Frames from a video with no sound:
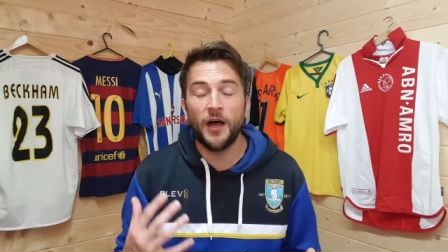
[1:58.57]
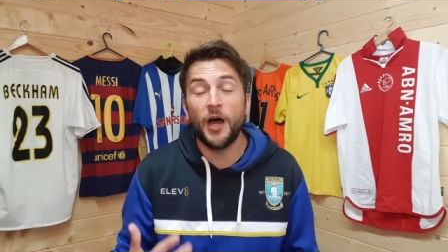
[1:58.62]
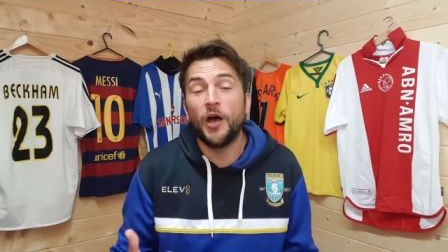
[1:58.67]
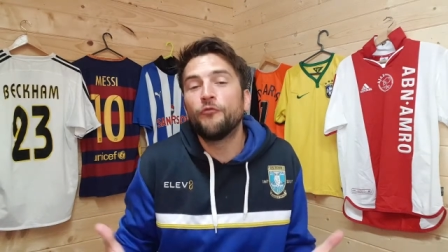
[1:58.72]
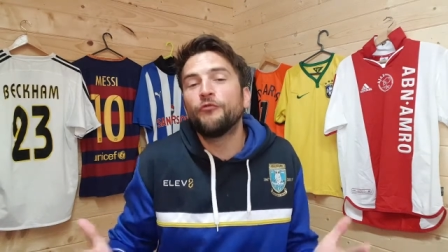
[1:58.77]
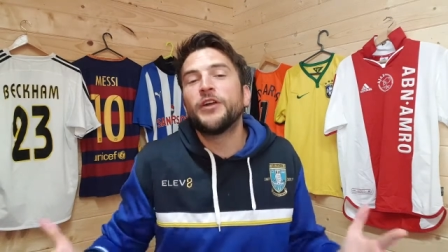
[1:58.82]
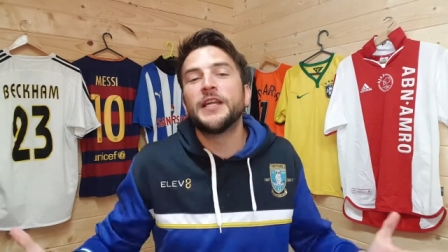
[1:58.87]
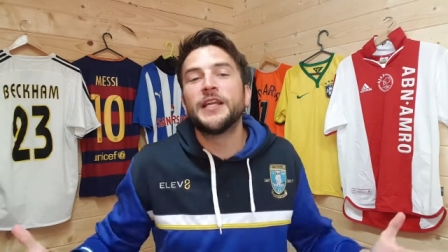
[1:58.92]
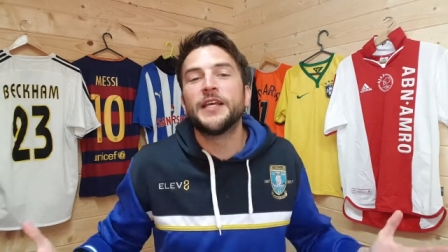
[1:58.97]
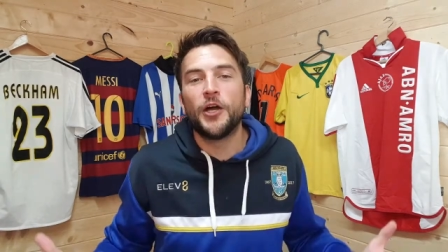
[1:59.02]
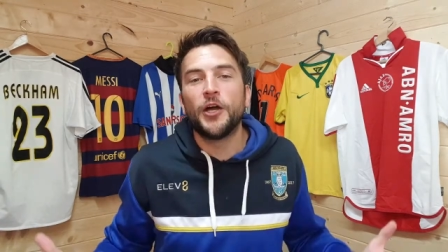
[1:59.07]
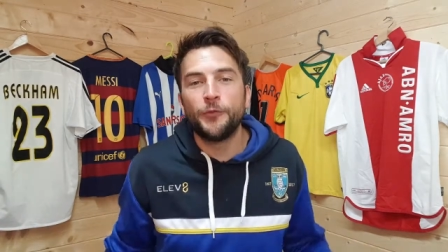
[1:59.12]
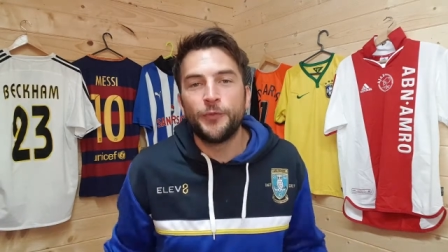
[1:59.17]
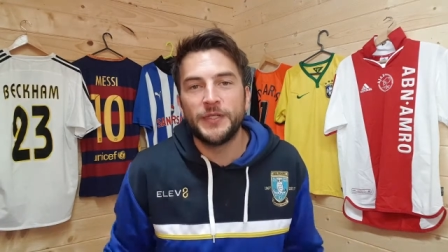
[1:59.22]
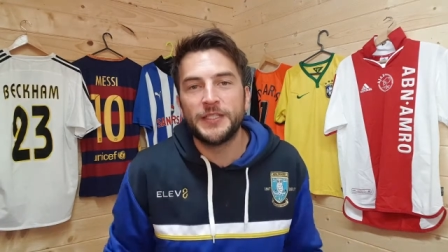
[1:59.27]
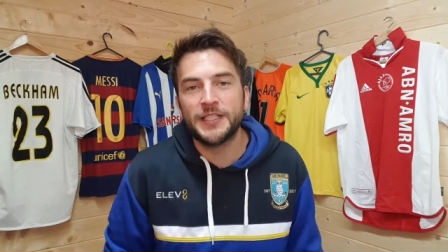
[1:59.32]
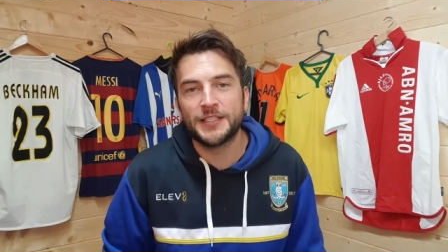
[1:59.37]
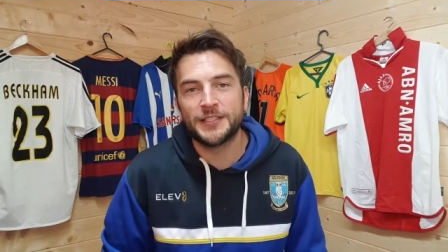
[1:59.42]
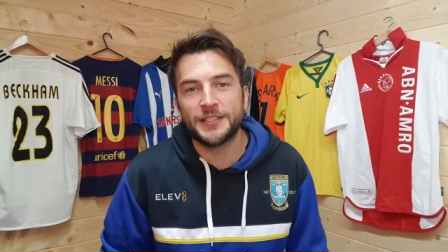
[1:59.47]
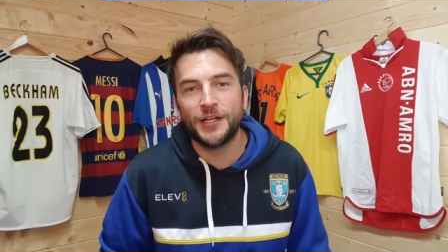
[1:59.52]
I really hope he
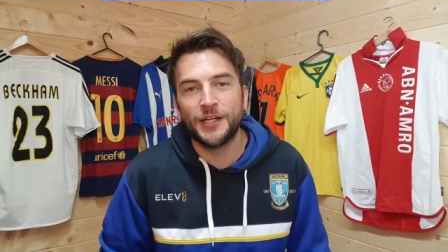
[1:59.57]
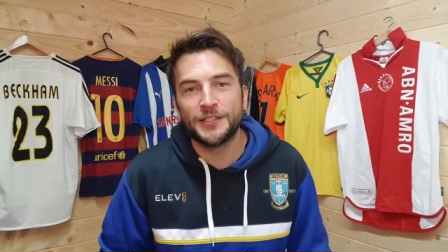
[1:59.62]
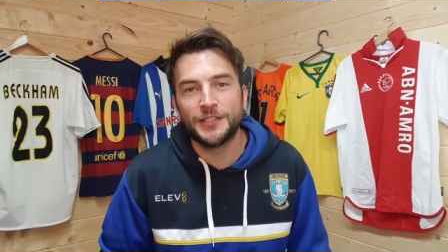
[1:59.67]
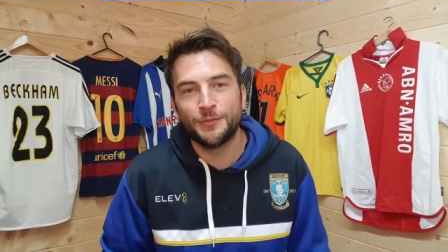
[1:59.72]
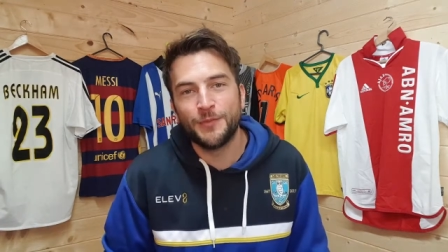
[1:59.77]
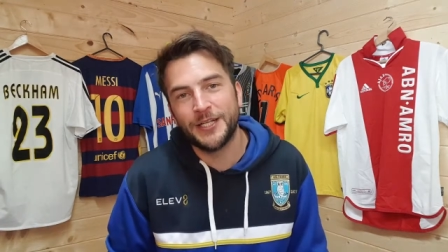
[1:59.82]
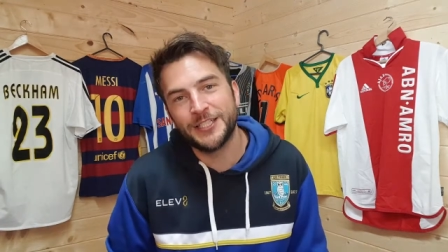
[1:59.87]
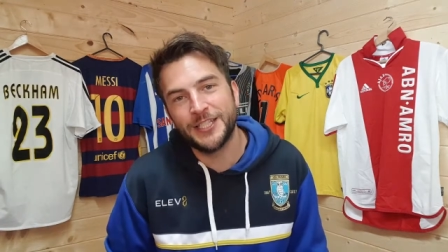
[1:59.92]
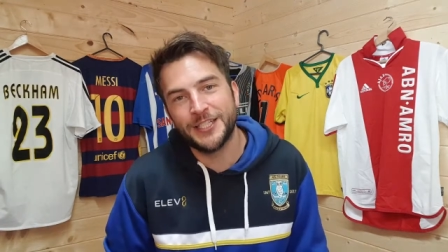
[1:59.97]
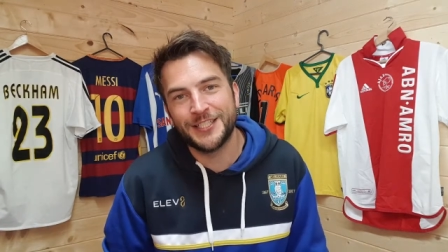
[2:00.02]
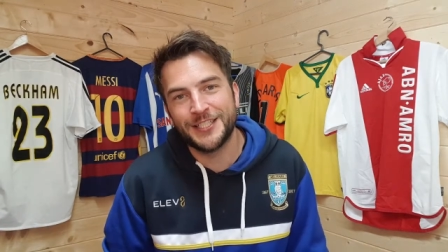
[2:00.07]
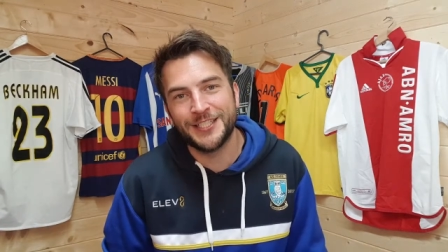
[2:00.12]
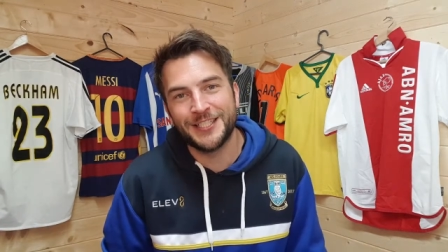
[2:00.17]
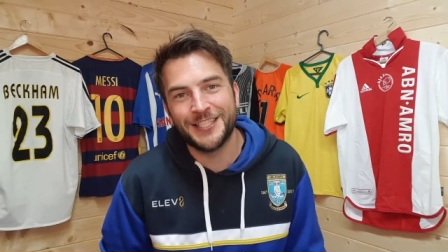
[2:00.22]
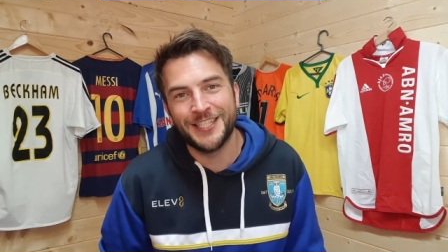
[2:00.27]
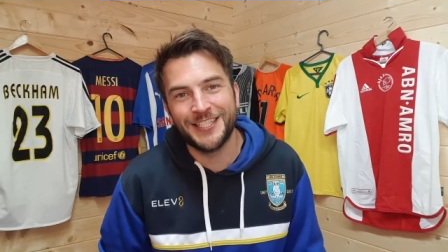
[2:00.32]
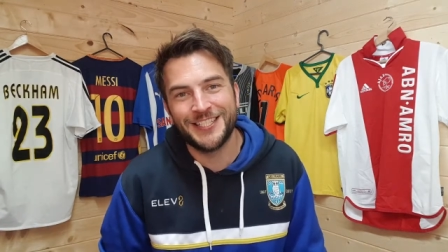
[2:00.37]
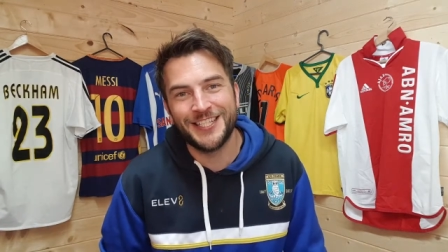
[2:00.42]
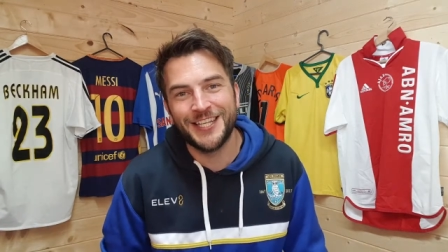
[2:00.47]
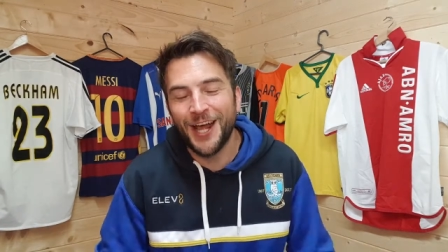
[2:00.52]
does go to Manchester
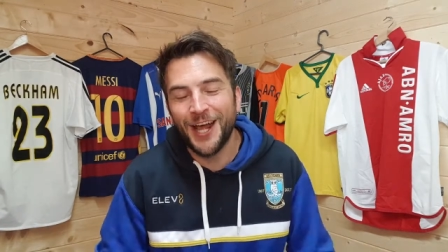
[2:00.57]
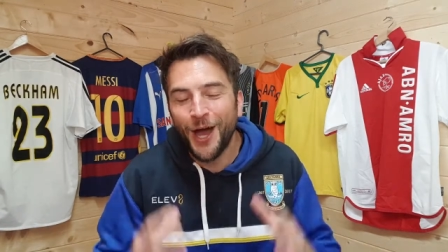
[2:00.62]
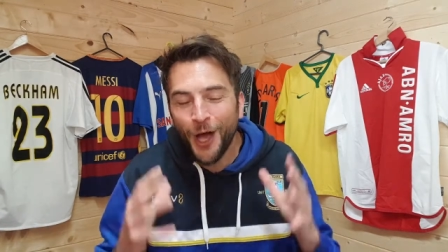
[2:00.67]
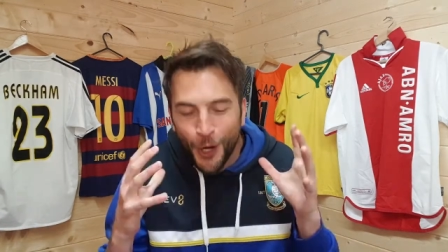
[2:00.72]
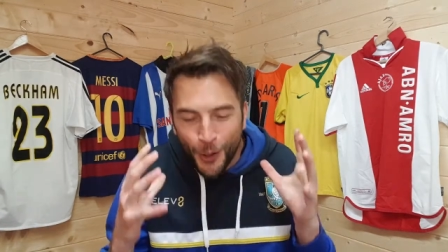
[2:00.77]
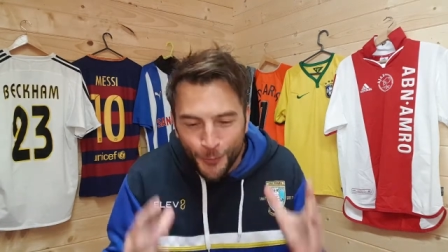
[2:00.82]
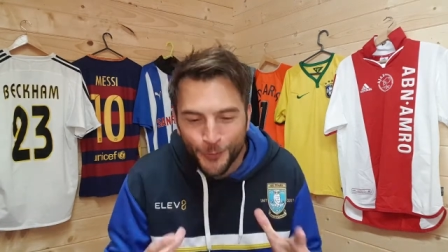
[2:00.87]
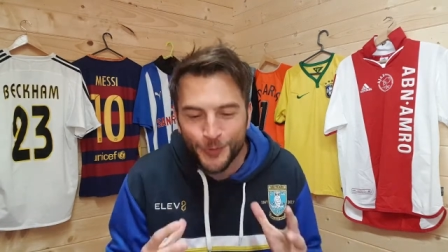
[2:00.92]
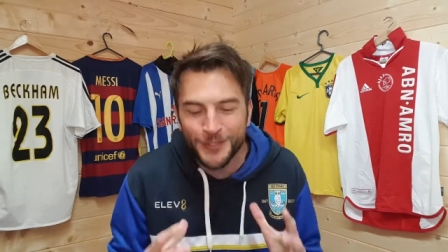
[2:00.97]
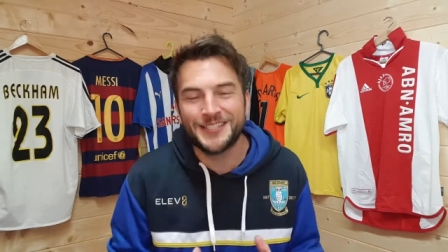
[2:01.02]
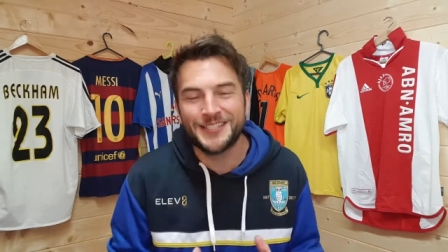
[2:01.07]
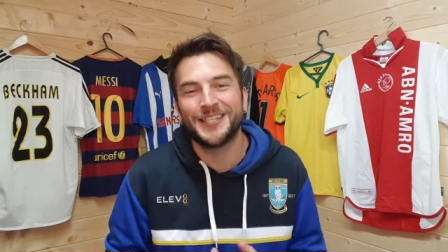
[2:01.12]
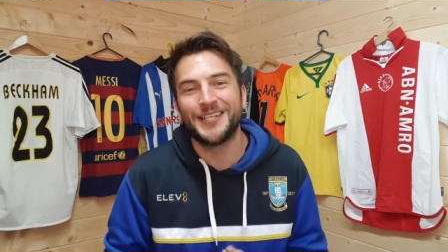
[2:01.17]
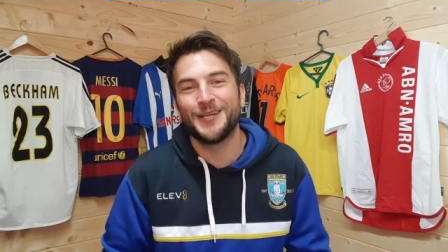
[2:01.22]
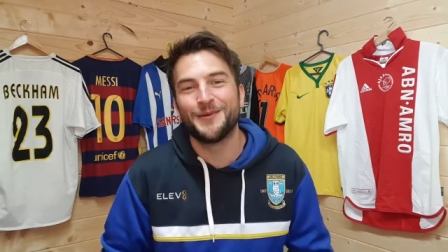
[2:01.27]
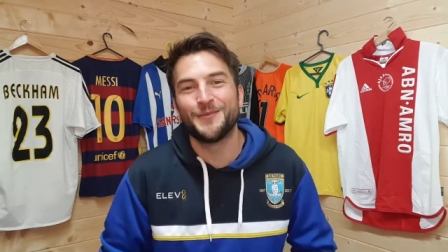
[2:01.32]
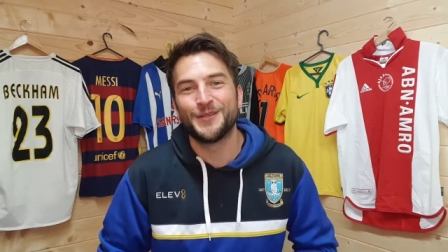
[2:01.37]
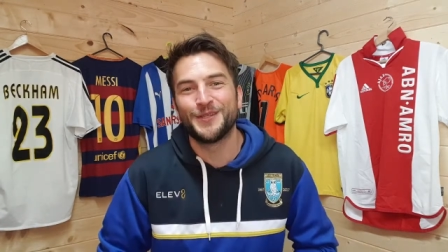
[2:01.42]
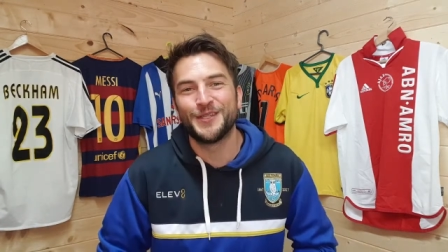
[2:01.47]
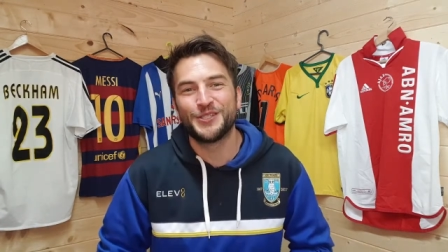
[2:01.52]
City, and I hope we see
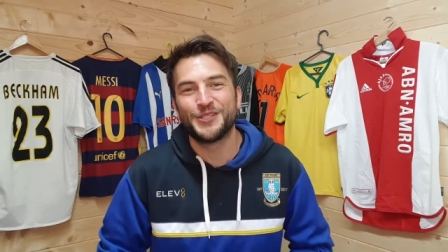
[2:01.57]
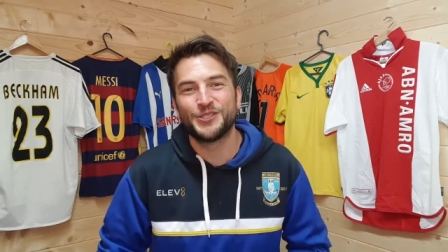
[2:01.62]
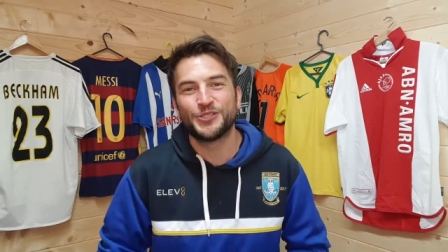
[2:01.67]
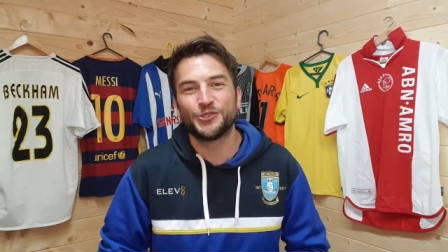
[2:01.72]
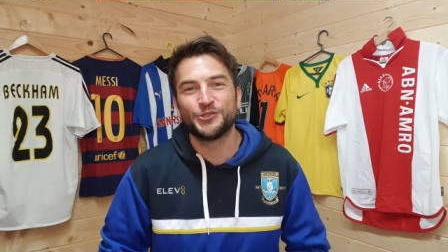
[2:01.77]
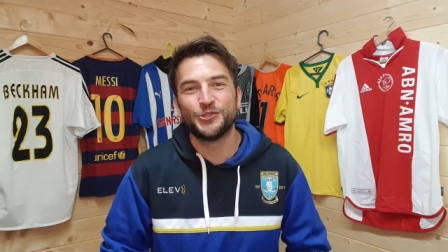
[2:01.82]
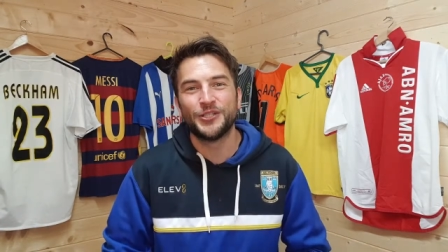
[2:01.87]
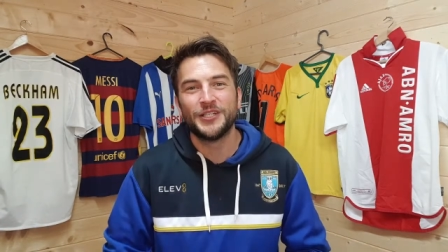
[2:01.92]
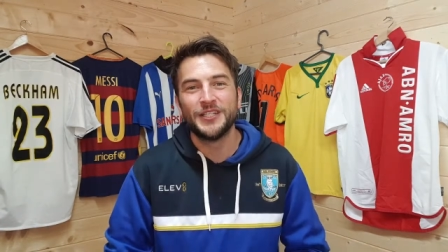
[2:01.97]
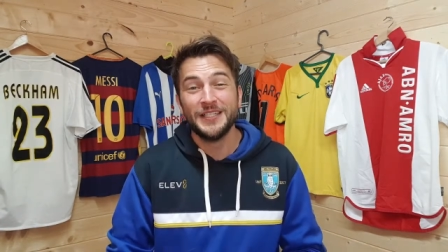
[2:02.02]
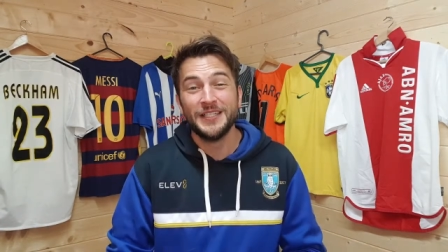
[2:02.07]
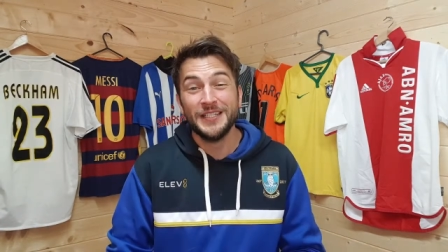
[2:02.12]
him on this shore.